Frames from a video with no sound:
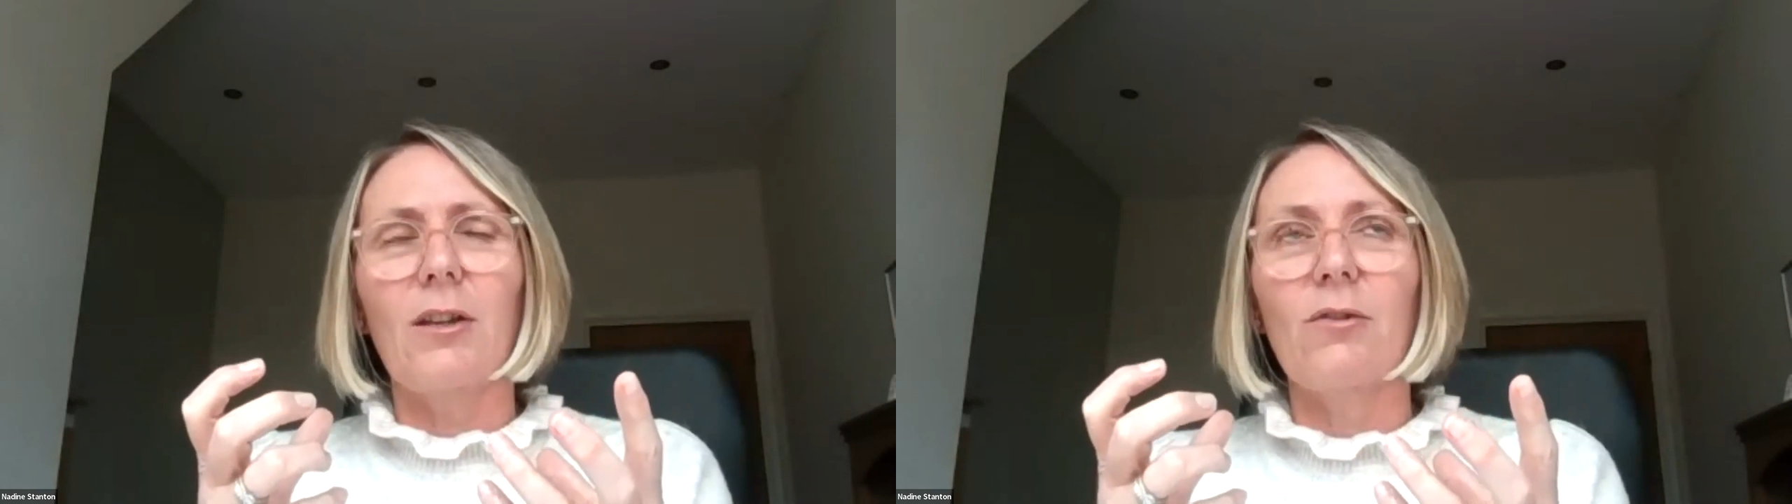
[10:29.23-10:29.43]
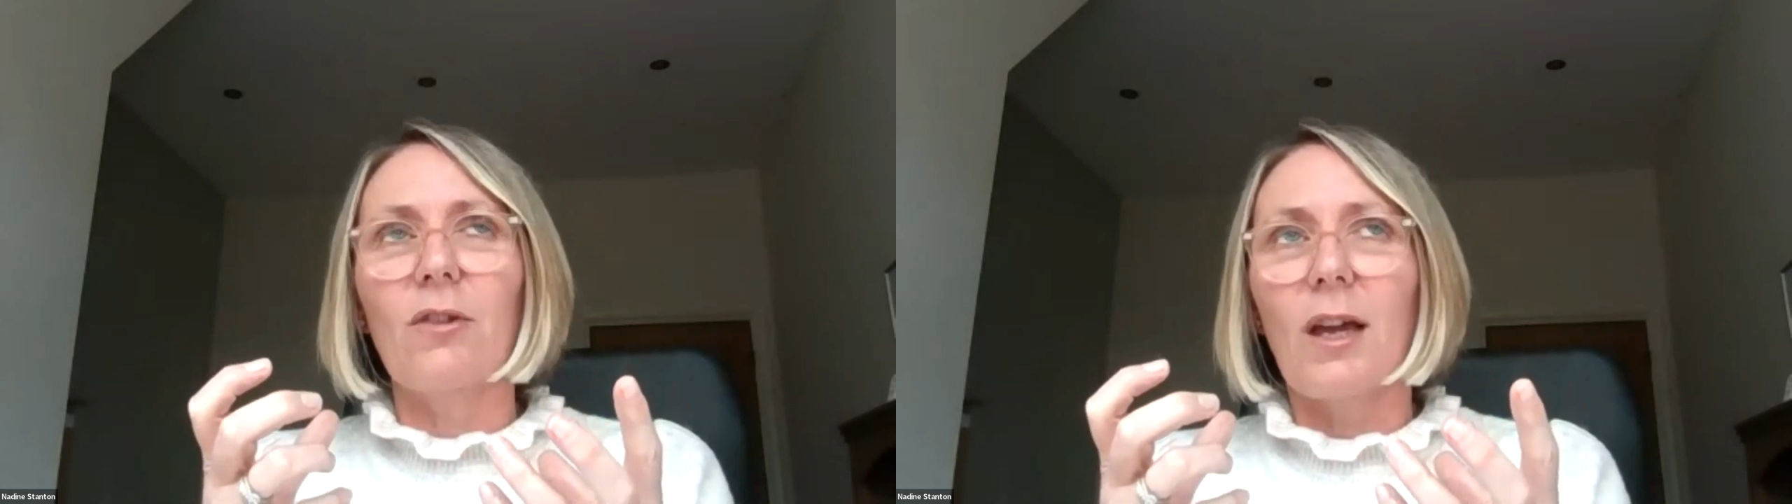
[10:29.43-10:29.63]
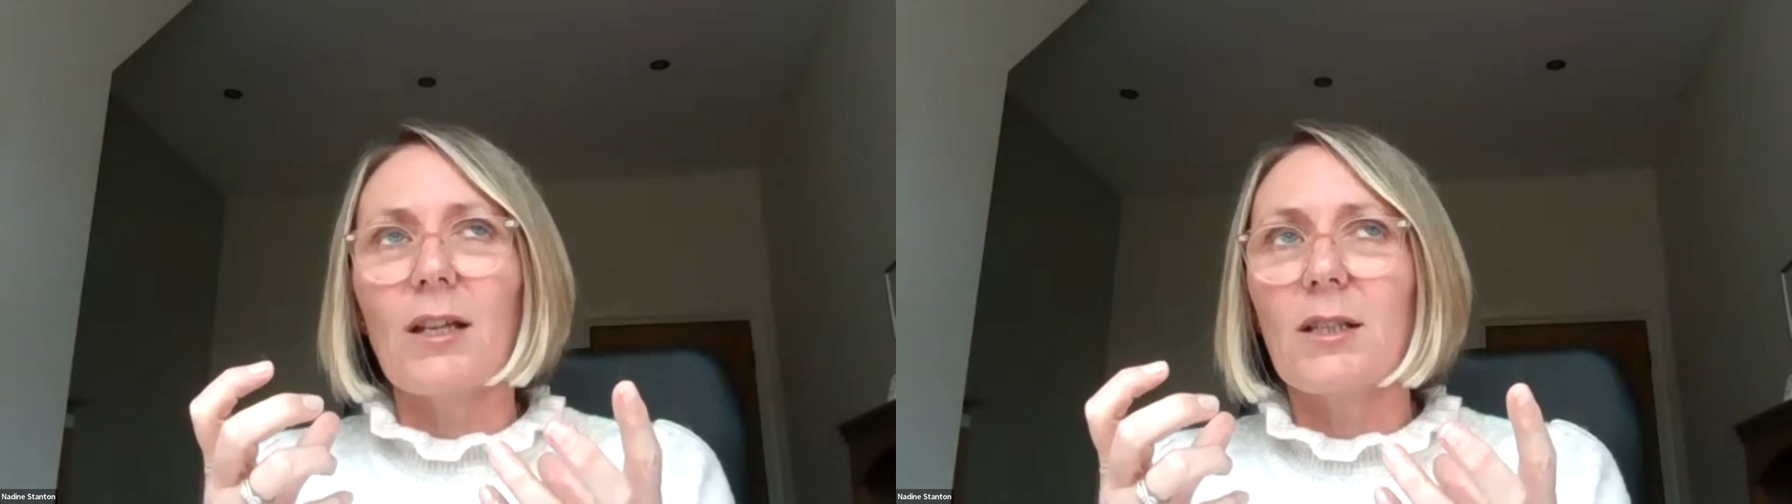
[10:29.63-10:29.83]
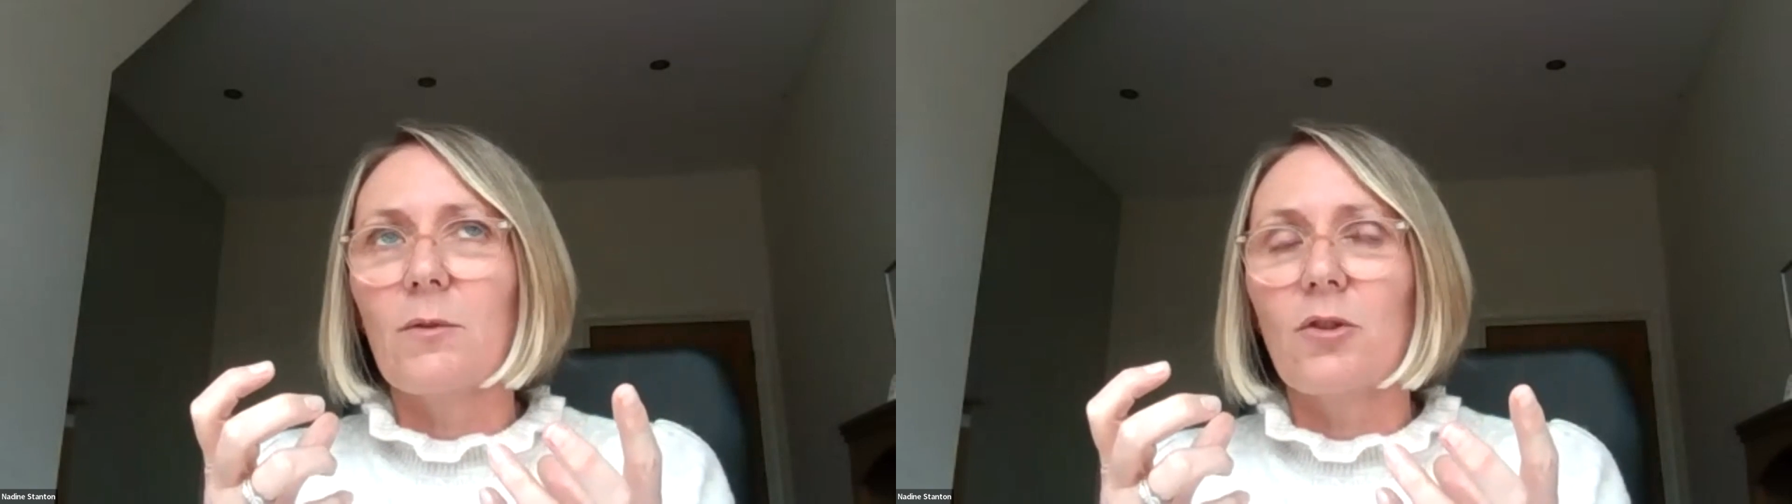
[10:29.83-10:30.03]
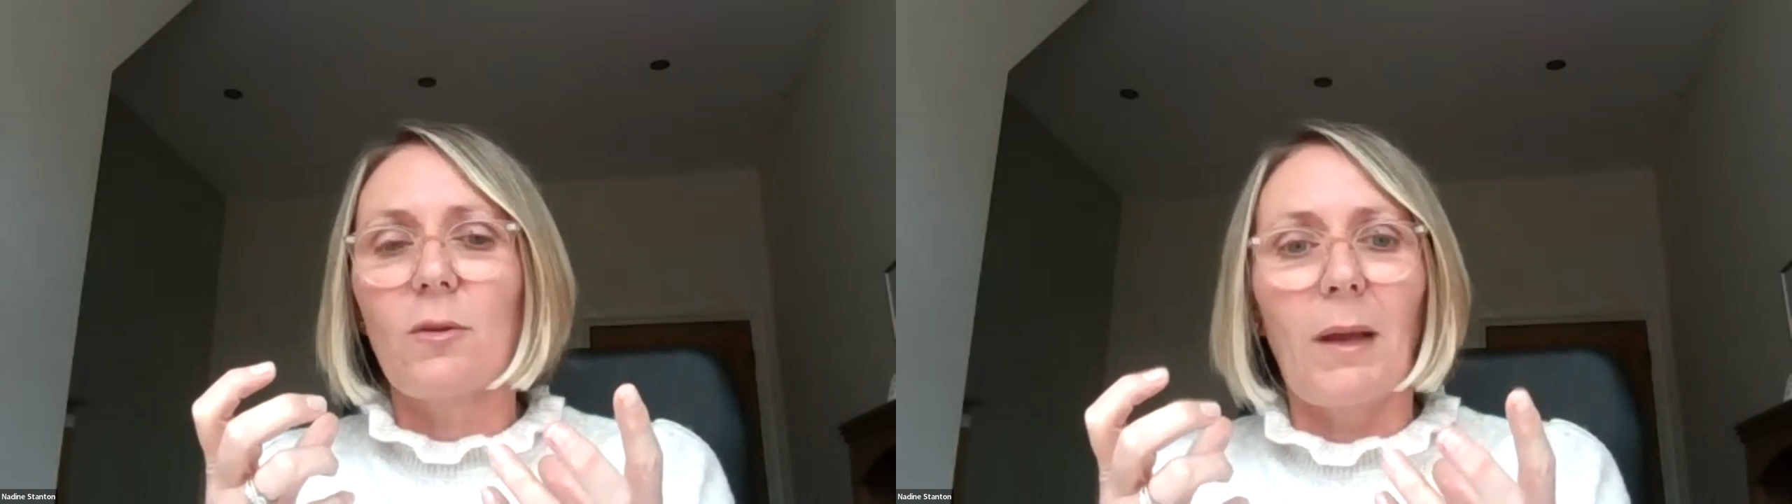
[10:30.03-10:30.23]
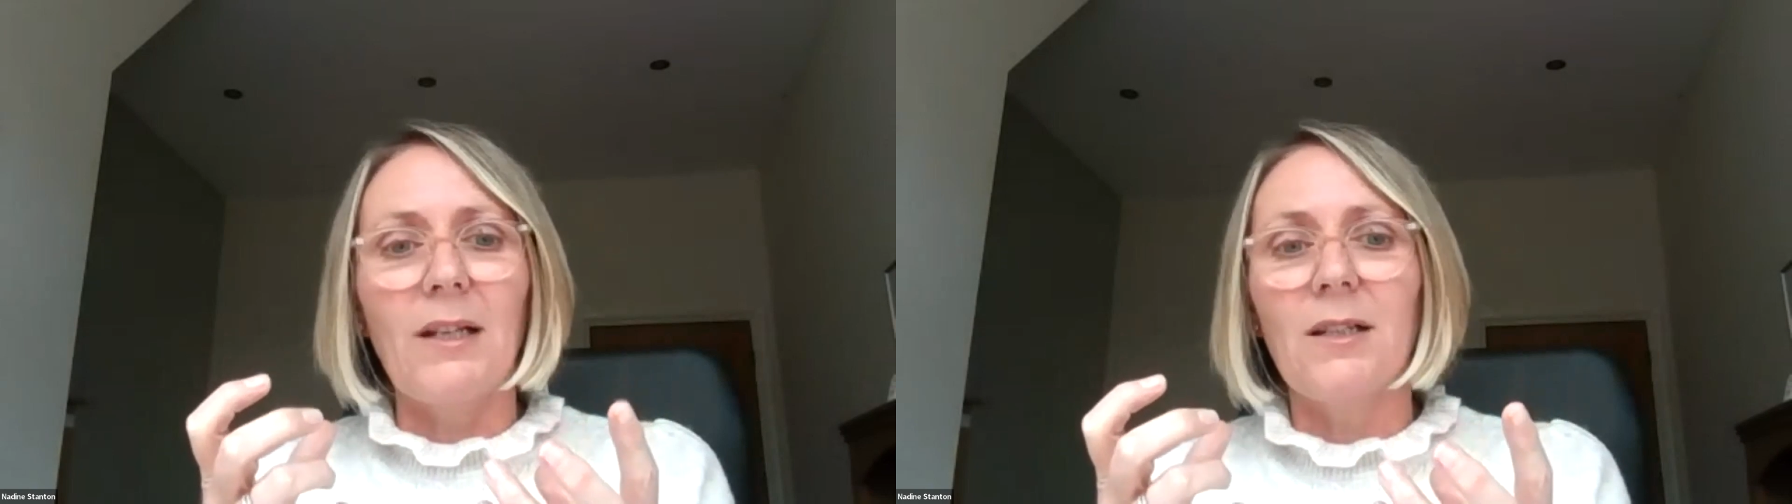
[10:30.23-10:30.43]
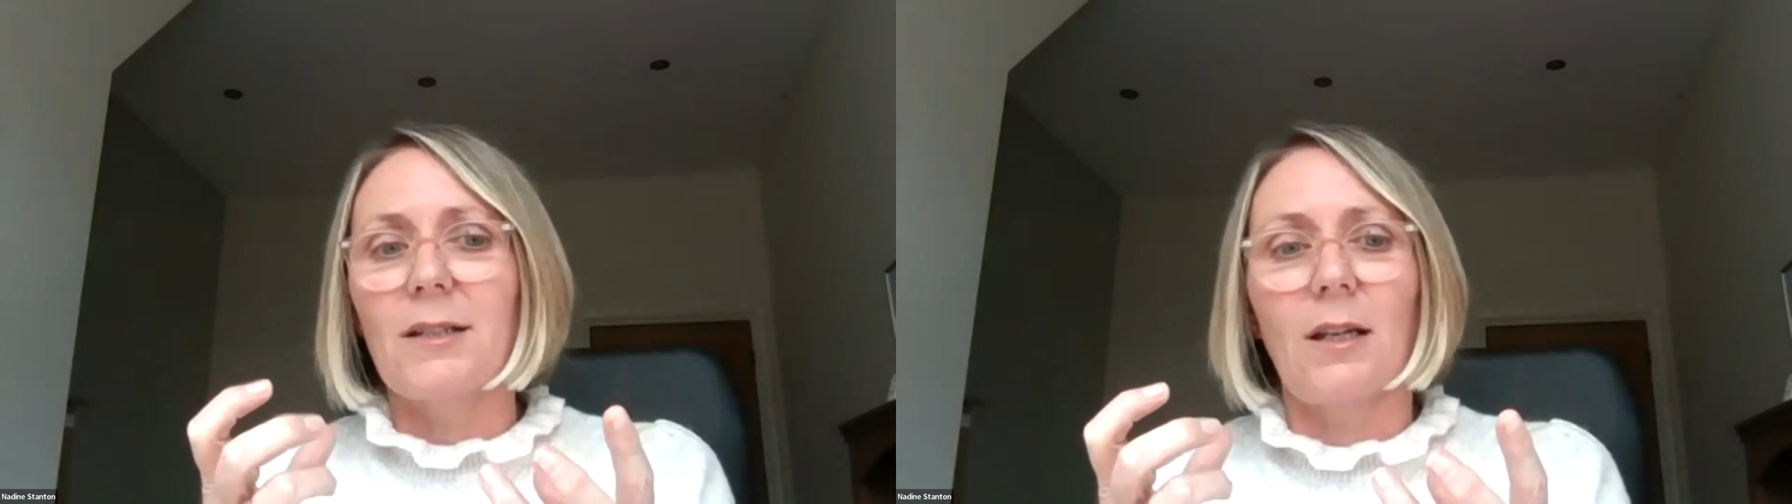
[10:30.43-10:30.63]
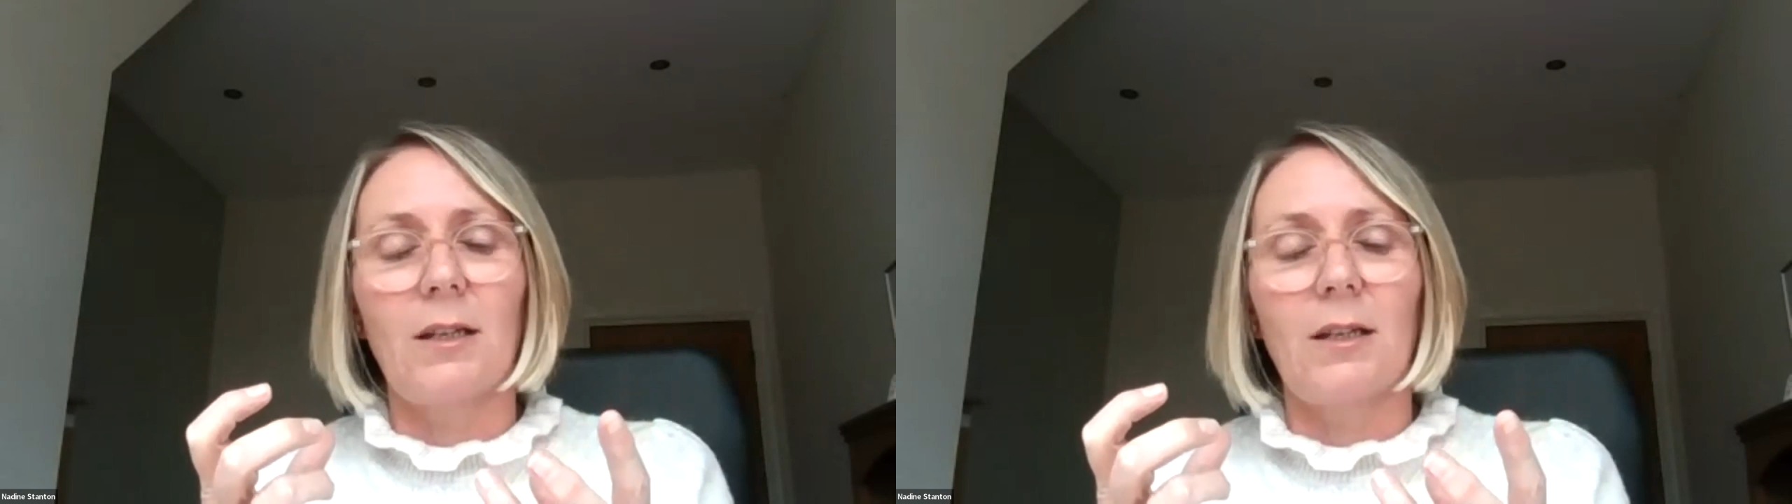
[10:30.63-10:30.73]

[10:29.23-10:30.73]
you get some tremendous